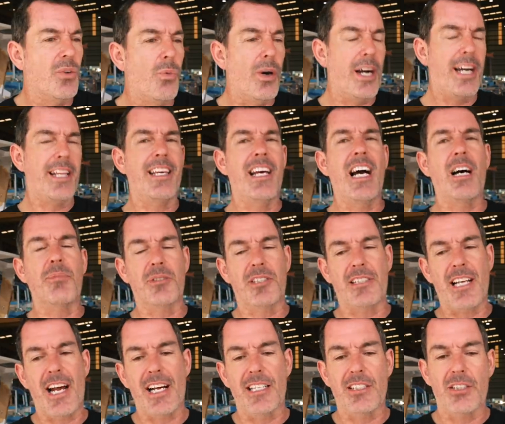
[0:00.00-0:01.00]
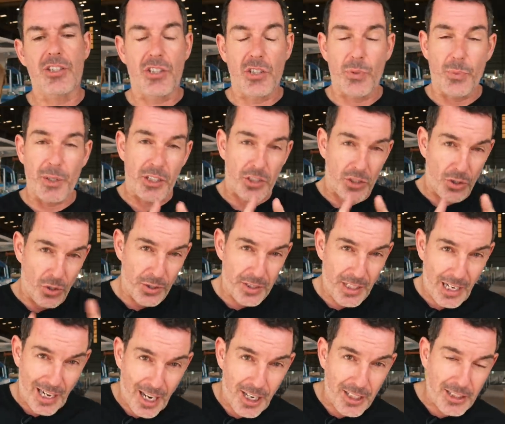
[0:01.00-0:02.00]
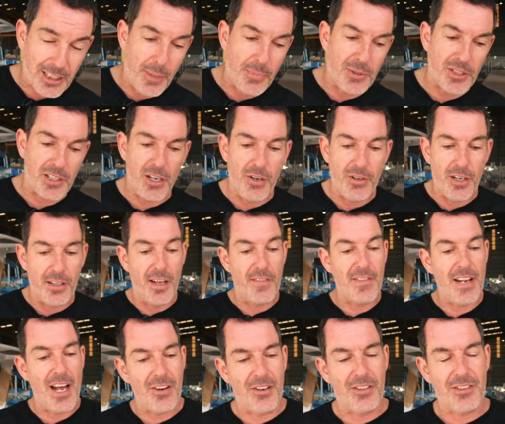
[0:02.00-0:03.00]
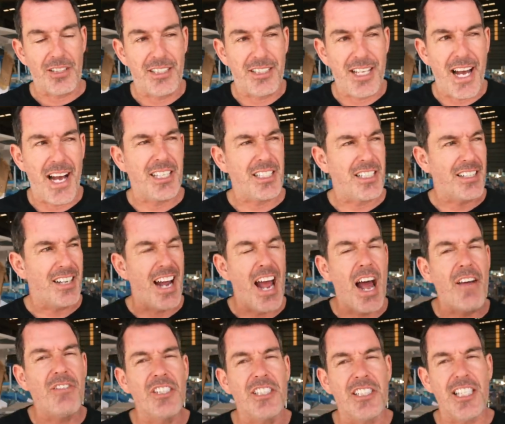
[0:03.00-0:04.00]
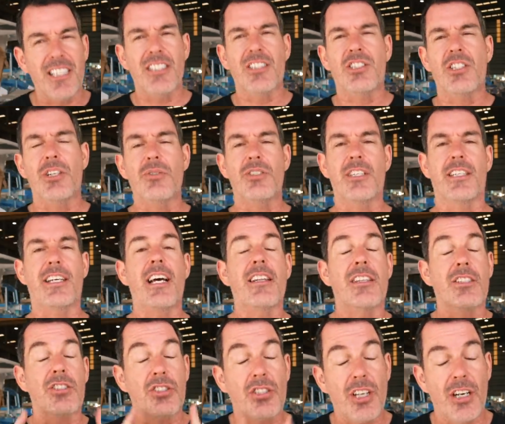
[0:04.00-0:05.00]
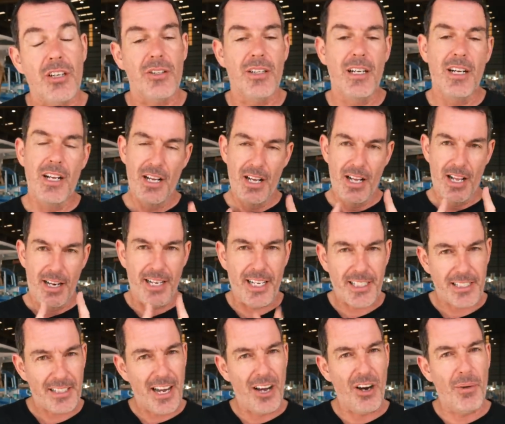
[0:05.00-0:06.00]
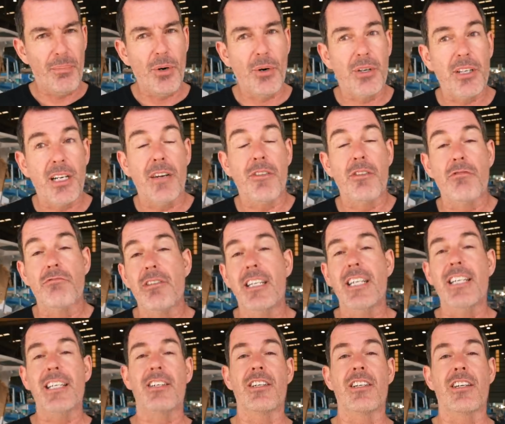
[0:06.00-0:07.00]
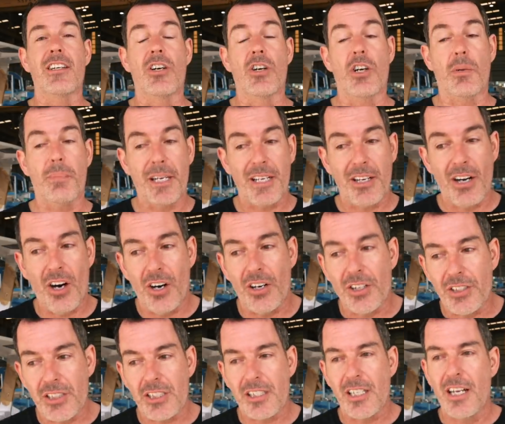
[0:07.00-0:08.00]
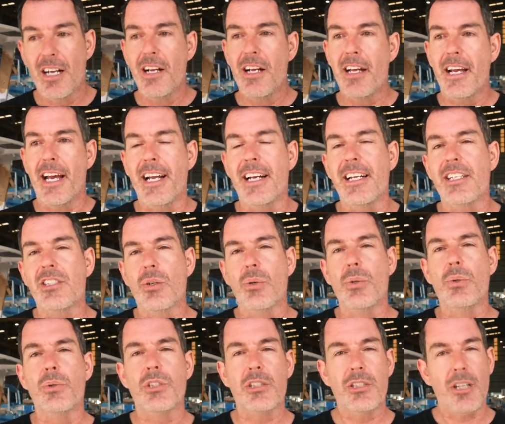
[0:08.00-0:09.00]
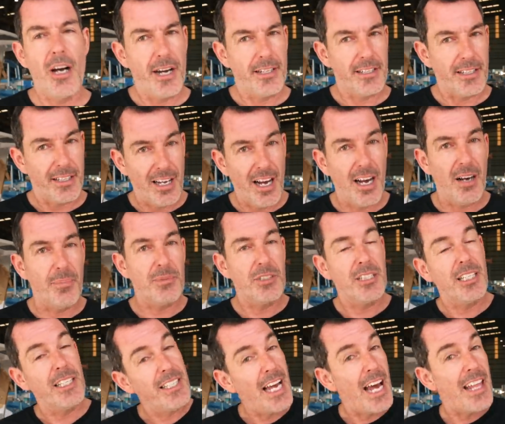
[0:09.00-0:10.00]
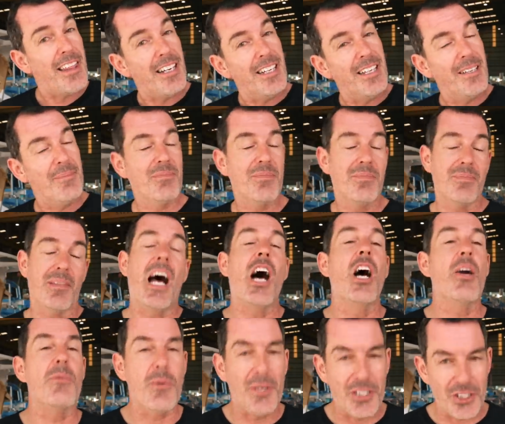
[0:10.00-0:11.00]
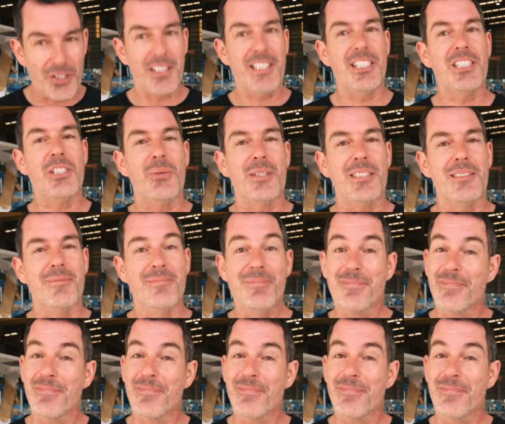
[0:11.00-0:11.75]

away the upstands that we saw in the last episode, and they've now got the desk, and I haven't seen the two together. So let's get on board and have a really good look because it is all starting to come together. Hope you enjoy this one.